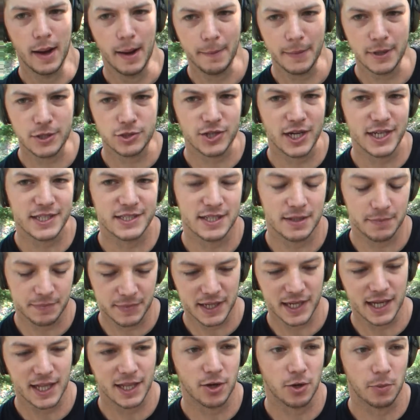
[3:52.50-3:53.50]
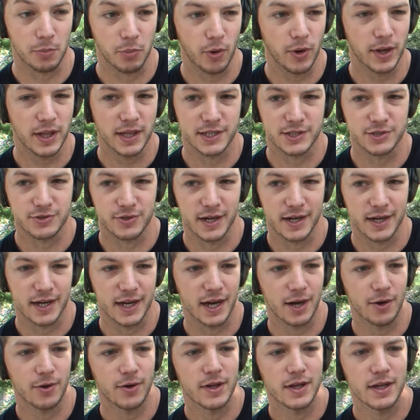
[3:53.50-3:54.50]
gonna try something a little pointless right
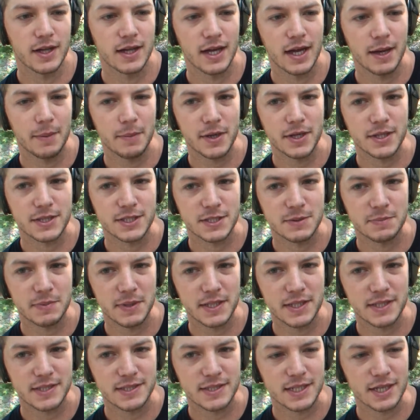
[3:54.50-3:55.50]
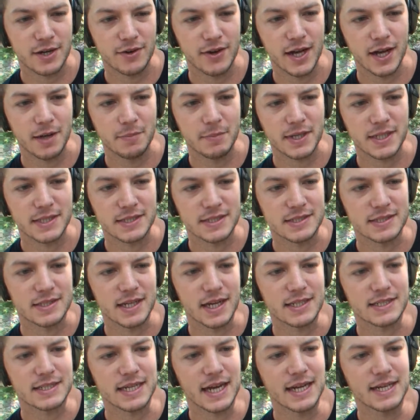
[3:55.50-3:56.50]
now. I'm gonna spin this thing around because it's
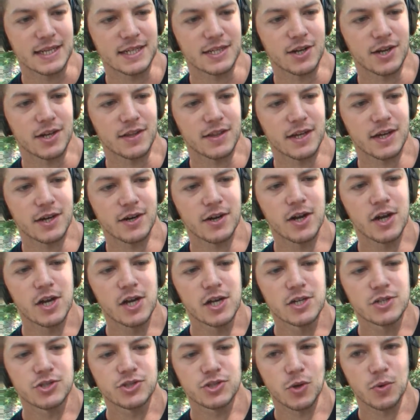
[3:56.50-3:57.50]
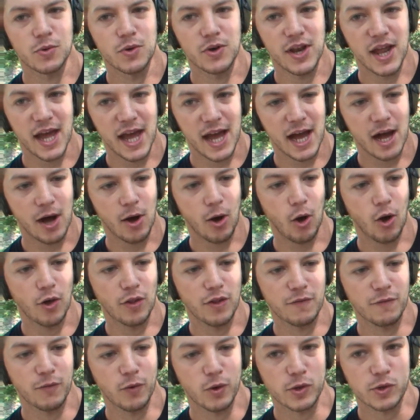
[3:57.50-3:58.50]
not tightened on there. So now all
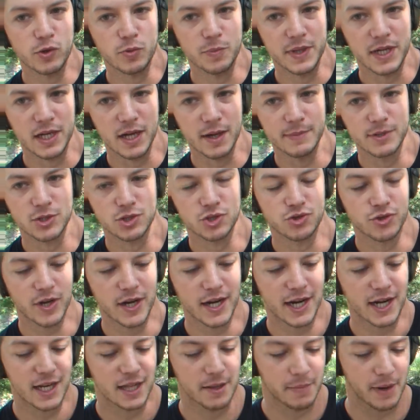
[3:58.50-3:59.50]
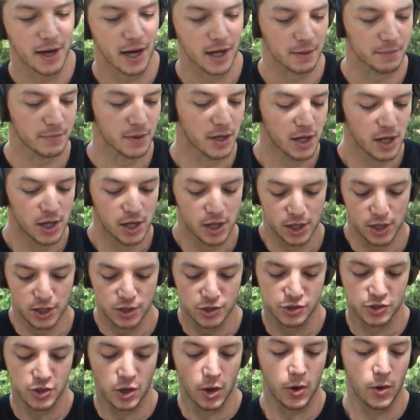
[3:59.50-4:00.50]
the force will be coming straight out of the bottom.
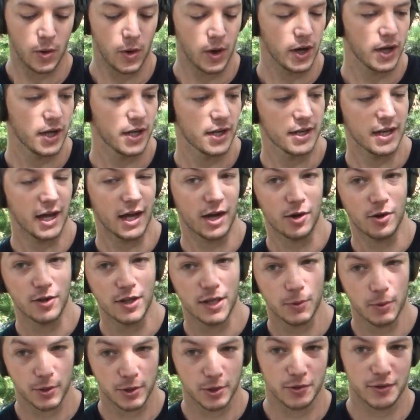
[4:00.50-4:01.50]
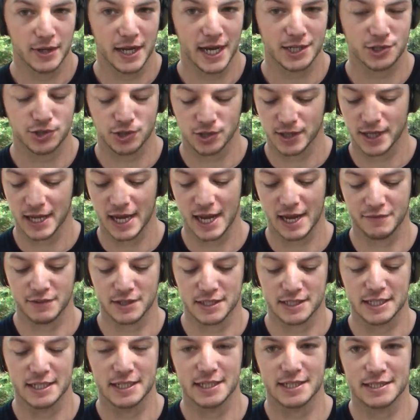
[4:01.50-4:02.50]
So not only will you naturally have the
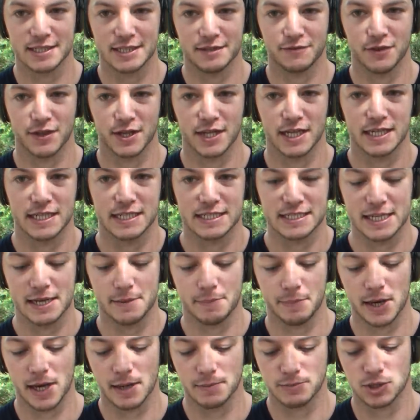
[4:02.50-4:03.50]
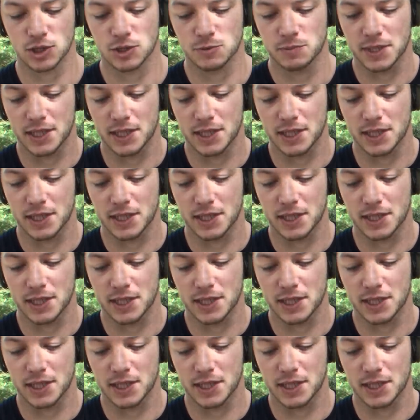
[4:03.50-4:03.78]
tendency for the gun to tip up just